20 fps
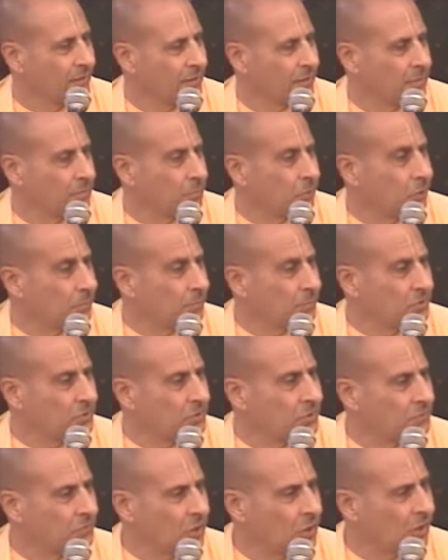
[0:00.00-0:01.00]
The
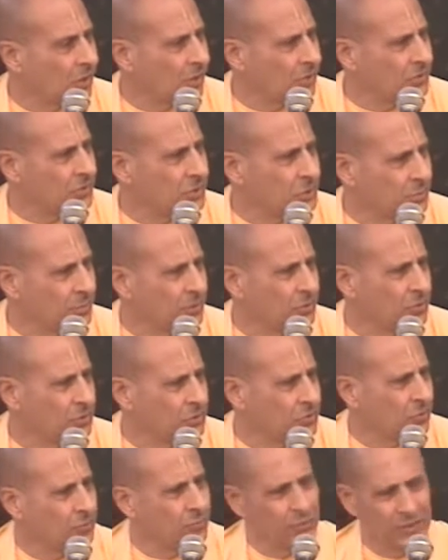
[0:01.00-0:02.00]
purpose of all
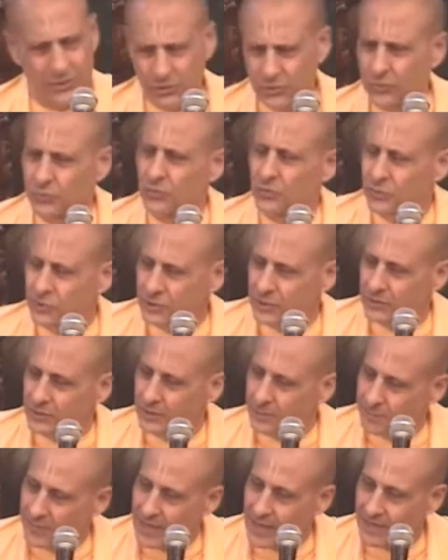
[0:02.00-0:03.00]
spiritual rituals on
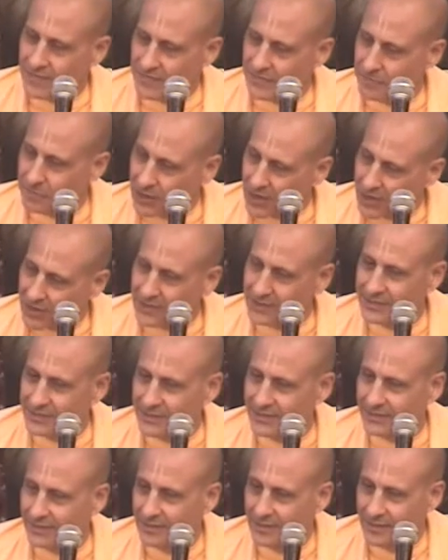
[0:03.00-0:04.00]
the path of
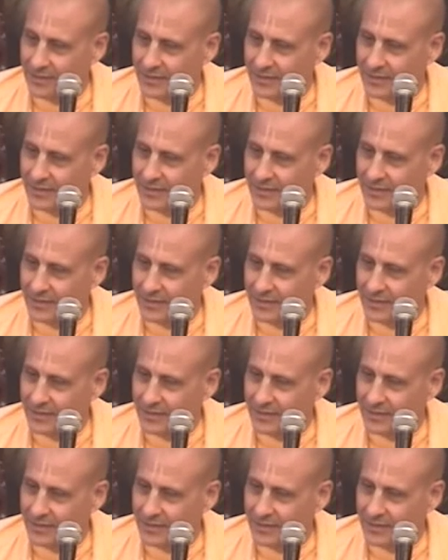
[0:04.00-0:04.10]
bhakti